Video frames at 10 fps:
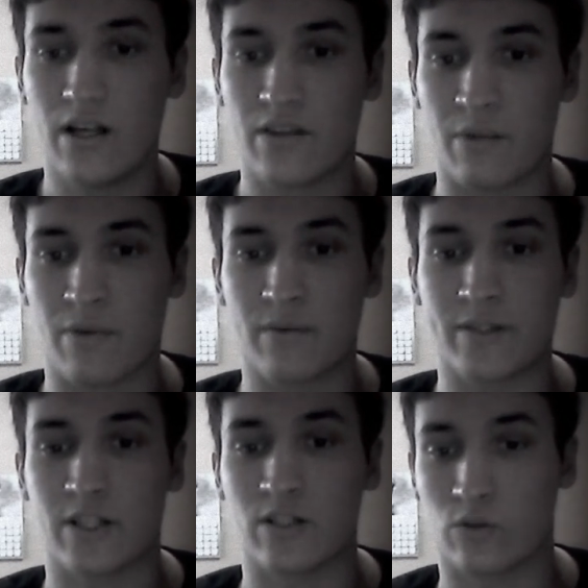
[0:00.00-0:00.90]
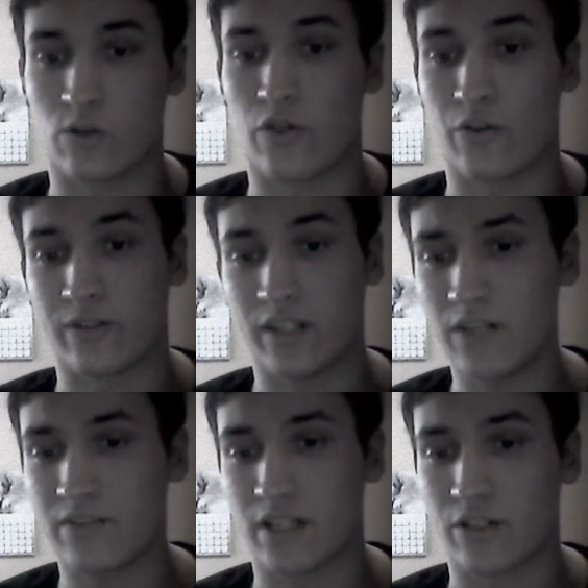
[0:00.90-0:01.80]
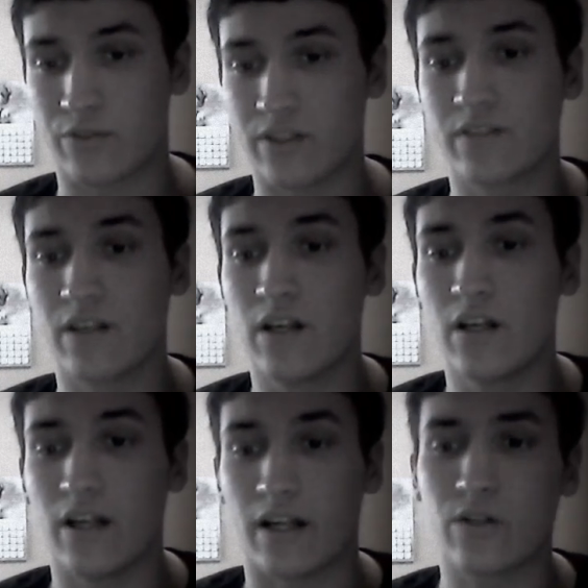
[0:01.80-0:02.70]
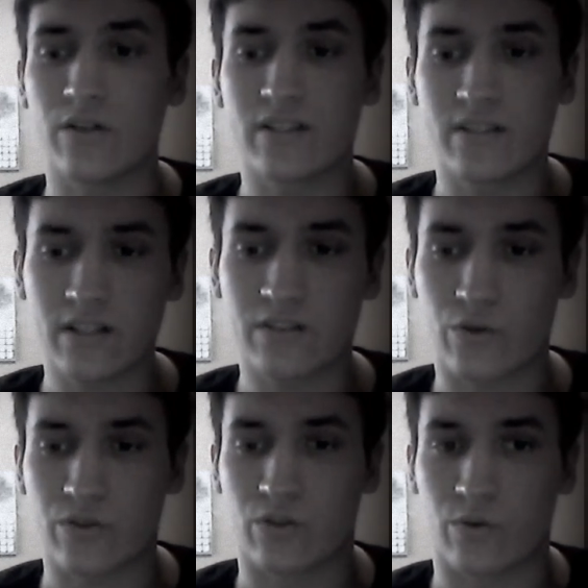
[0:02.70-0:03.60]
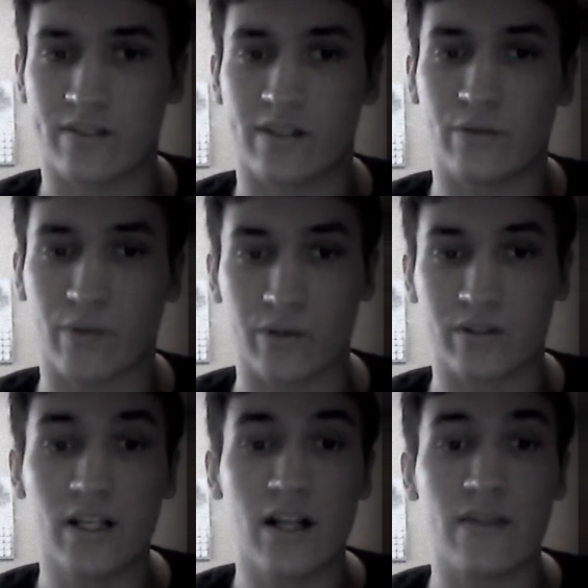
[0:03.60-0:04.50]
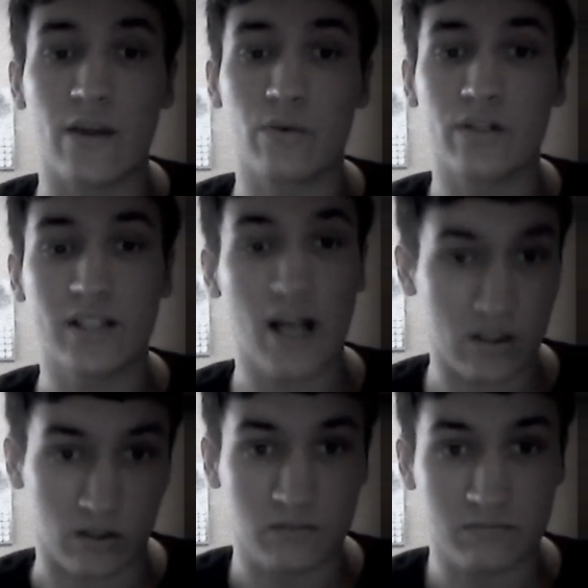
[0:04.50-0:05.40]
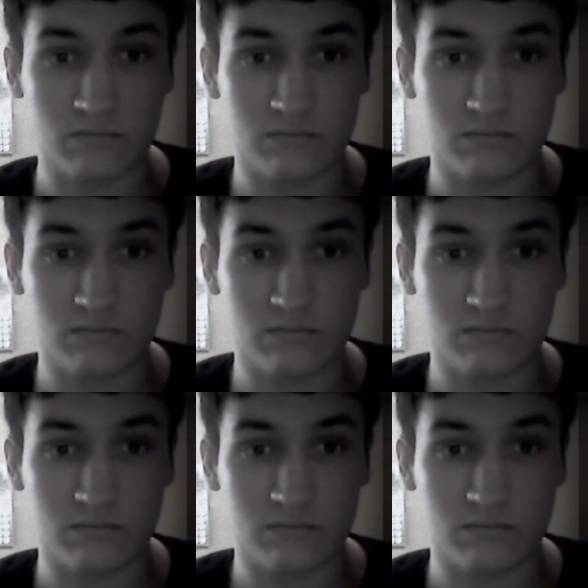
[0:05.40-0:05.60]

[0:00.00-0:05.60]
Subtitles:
They published in total 13 of his entries, including 6 short stories that he wrote that were canonical.